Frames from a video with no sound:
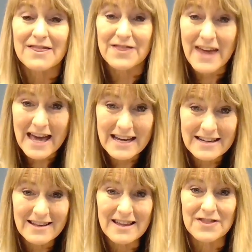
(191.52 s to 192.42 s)

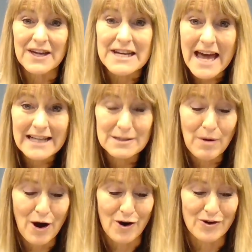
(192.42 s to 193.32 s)
then the next
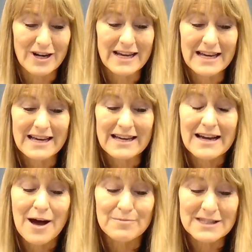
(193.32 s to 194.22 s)
part
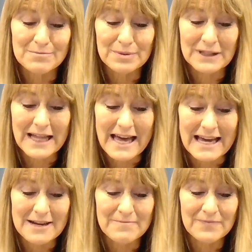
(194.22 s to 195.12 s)
comes in
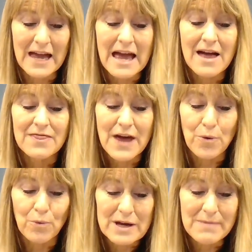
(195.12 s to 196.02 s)
play,
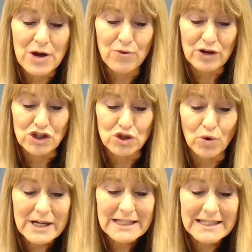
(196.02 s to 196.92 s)
that we may
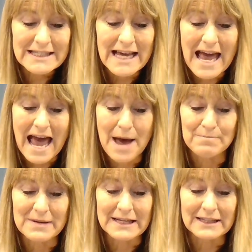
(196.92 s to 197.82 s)
rejoice and
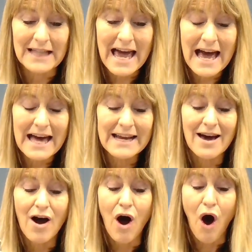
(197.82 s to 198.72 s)
be glad
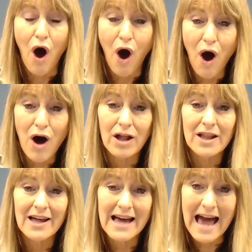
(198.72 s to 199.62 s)

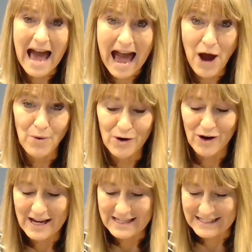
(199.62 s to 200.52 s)
all our
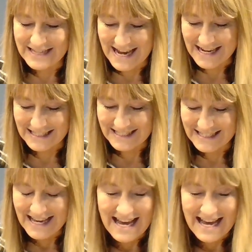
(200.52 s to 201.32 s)
days.